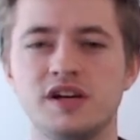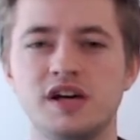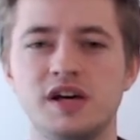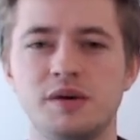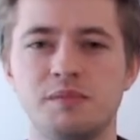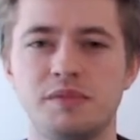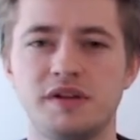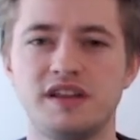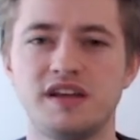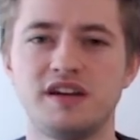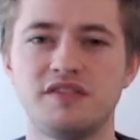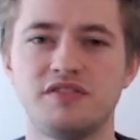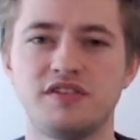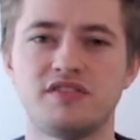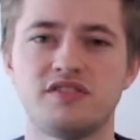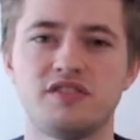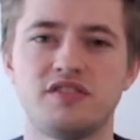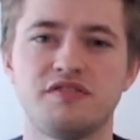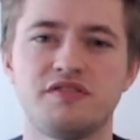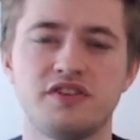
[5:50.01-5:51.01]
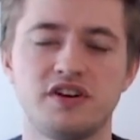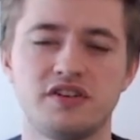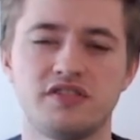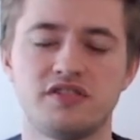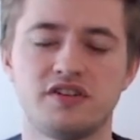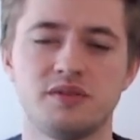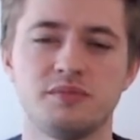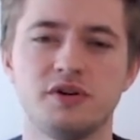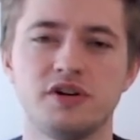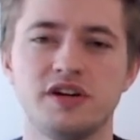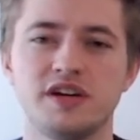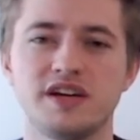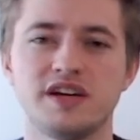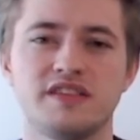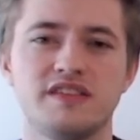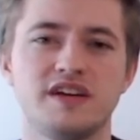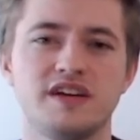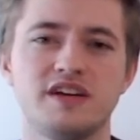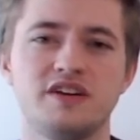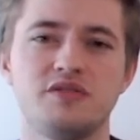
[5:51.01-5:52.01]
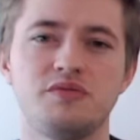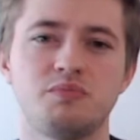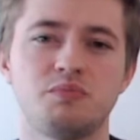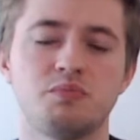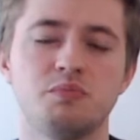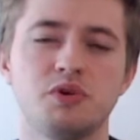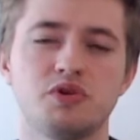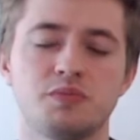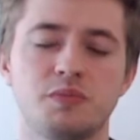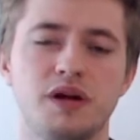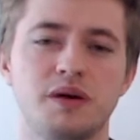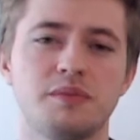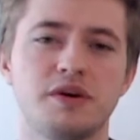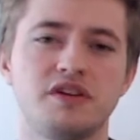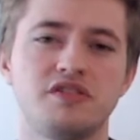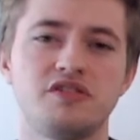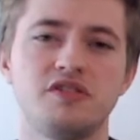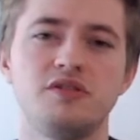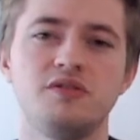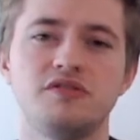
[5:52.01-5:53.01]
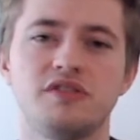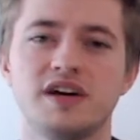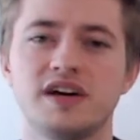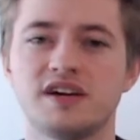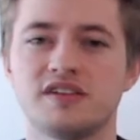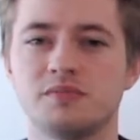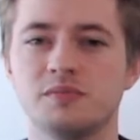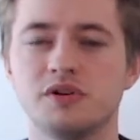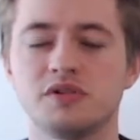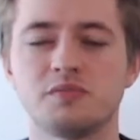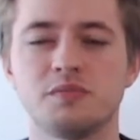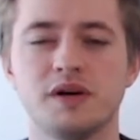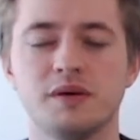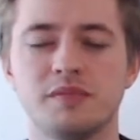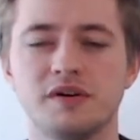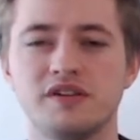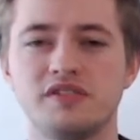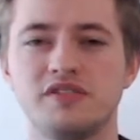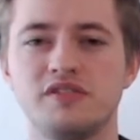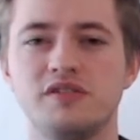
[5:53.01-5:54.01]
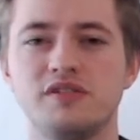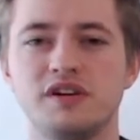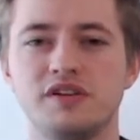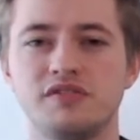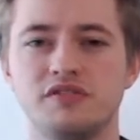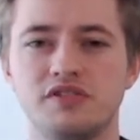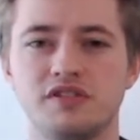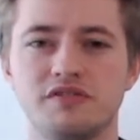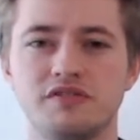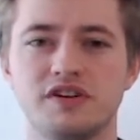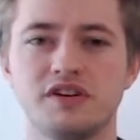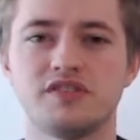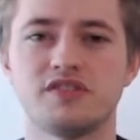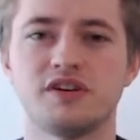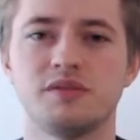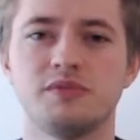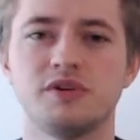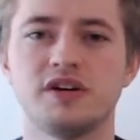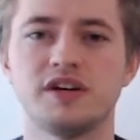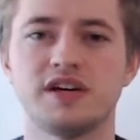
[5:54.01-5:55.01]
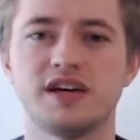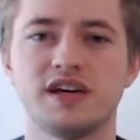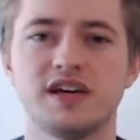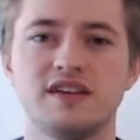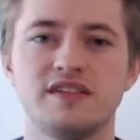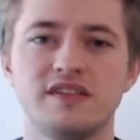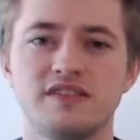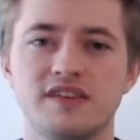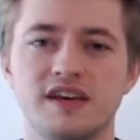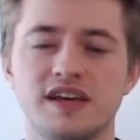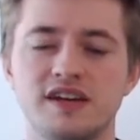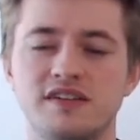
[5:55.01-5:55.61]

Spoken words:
But then if it's the first harmonic, then you multiply it by 2, so x multiplied by 2 gives you the first harmonic in the z